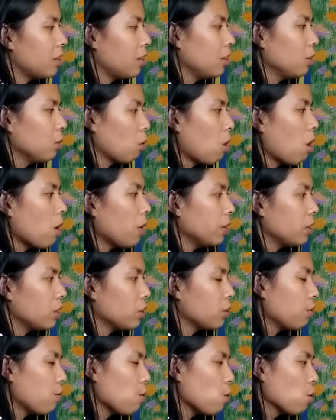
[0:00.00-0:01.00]
and rawest
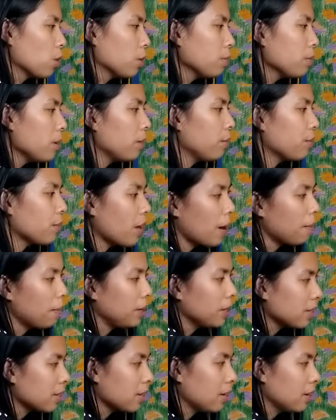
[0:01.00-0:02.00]
form, if that
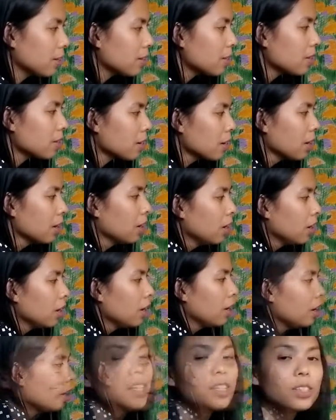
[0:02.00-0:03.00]
makes sense.
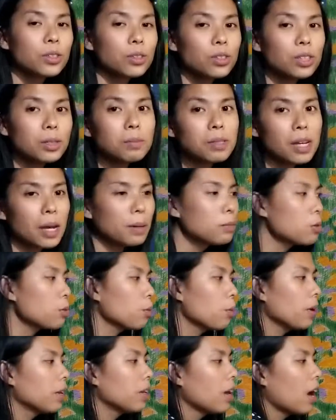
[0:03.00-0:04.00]
So sometimes
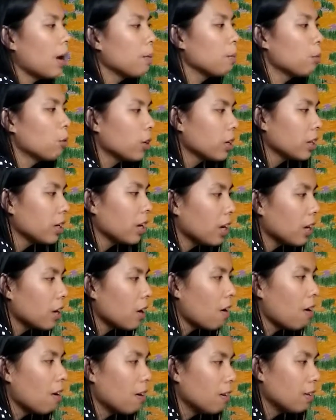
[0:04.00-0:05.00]
when I'm working
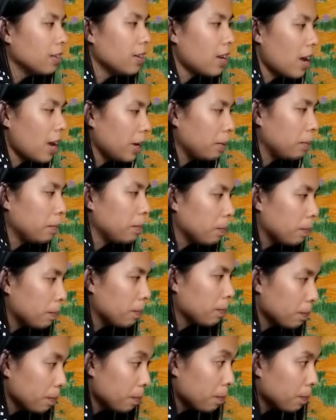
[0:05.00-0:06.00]
on a
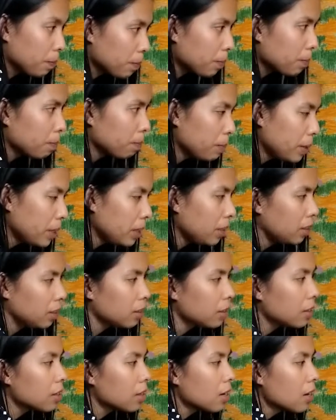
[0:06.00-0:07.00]

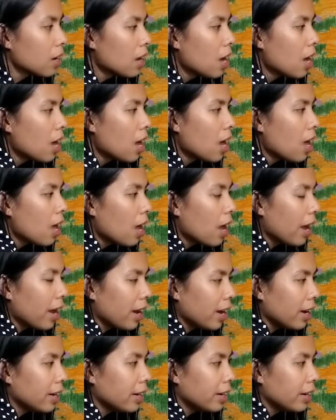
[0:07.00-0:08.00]
piece
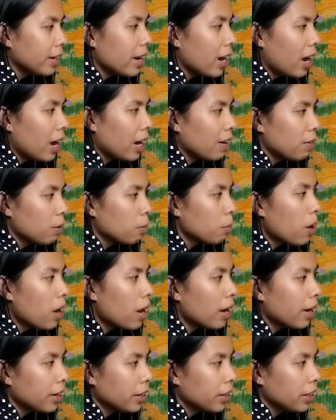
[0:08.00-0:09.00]
and I have a
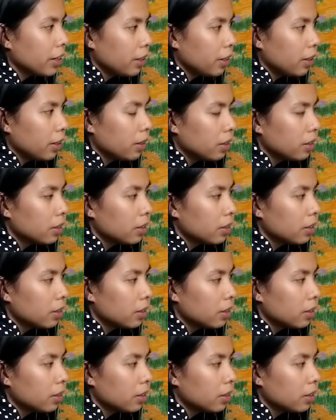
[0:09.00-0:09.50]
prior